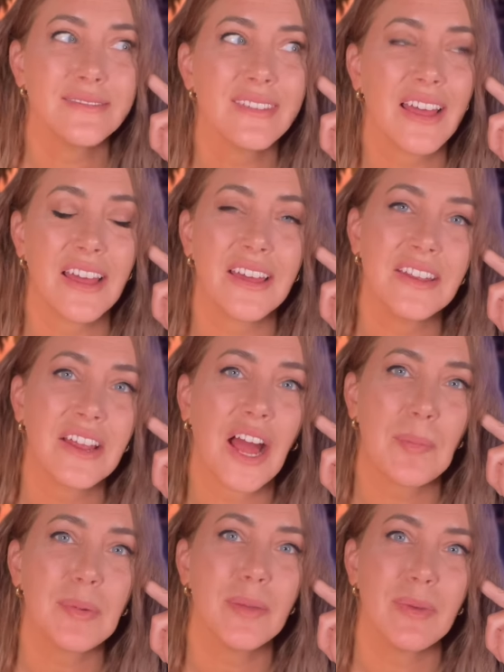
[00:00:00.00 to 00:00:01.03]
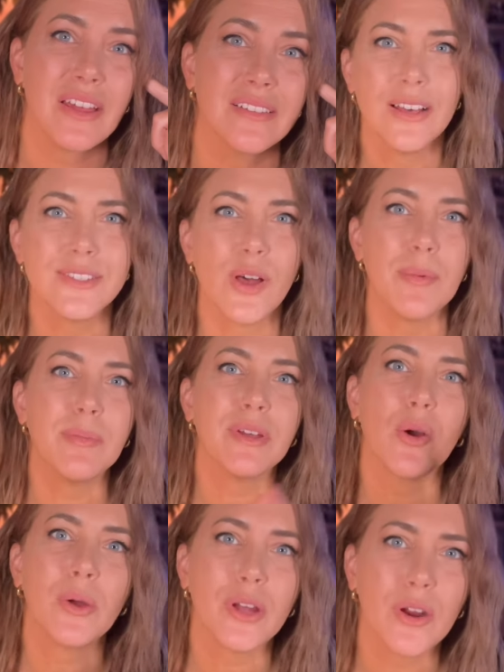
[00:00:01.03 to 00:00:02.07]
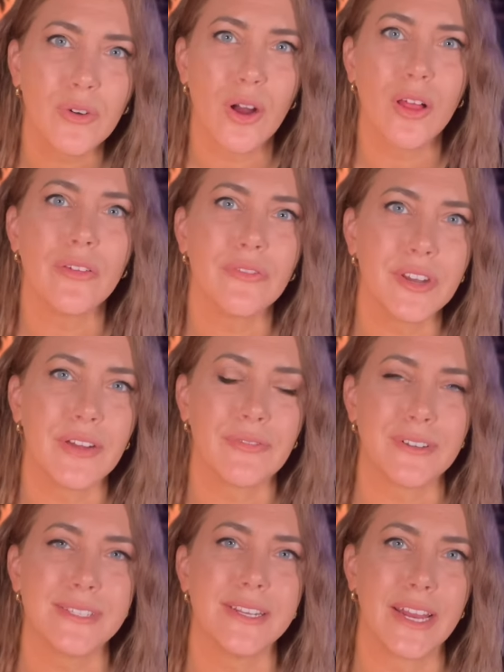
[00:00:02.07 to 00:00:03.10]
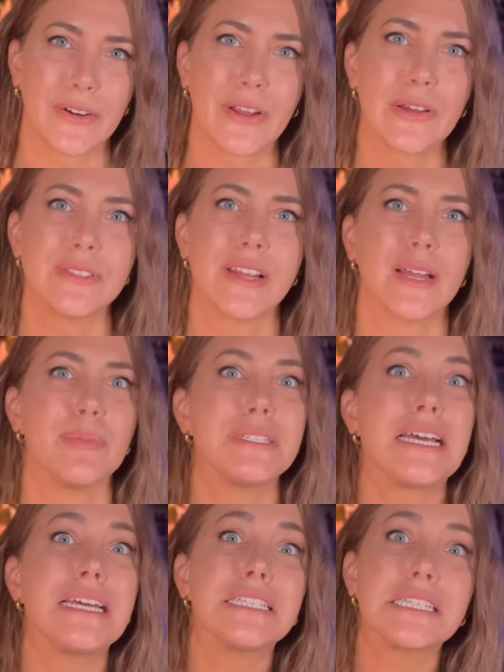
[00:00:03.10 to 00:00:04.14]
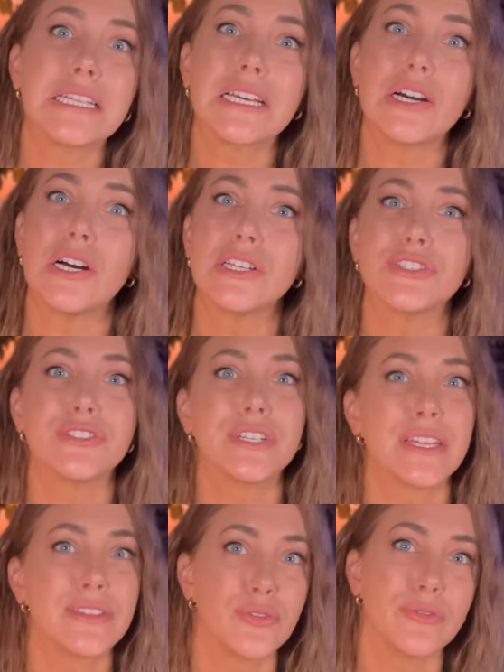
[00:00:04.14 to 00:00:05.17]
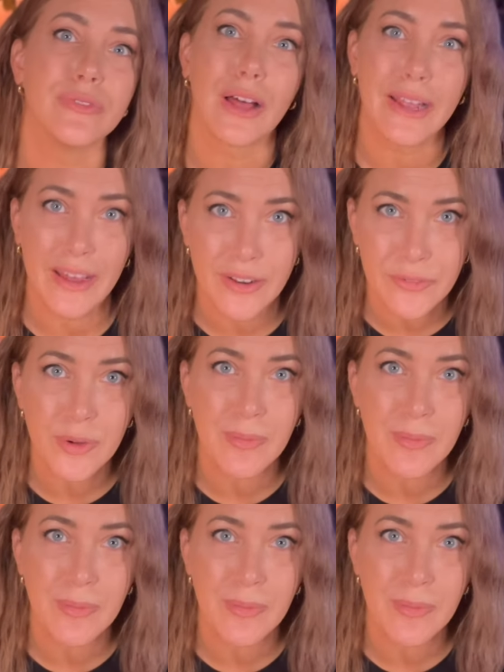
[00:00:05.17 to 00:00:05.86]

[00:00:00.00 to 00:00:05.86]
and it happened to me. So I'm gonna be going over all of the different scenarios that could potentially cause your teeth to fly out of your